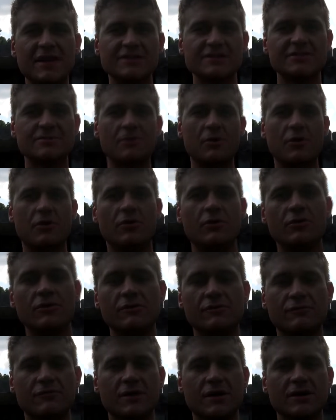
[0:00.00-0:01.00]
that
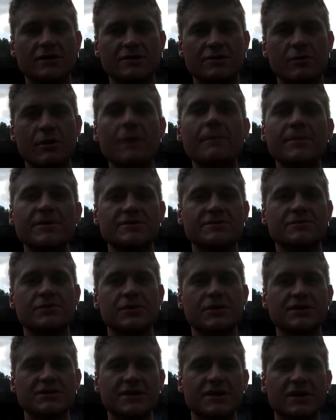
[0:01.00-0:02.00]
small square piece of
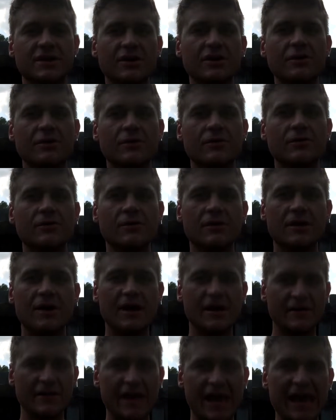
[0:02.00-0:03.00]
wood is going to go
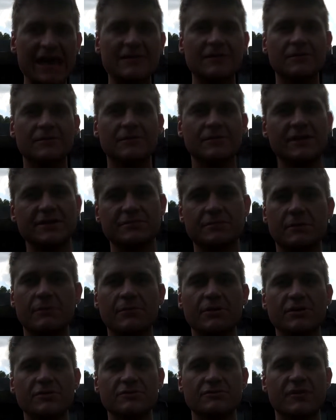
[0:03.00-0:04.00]
on the handle, and that's what I'm
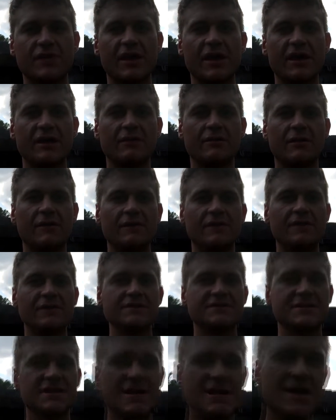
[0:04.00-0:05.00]
going to use for the handle on
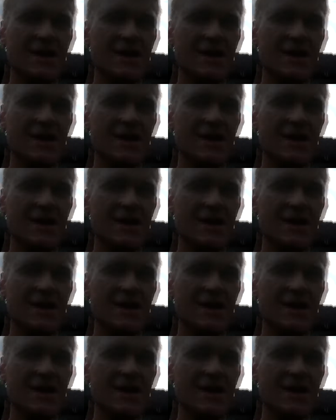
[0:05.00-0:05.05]
this.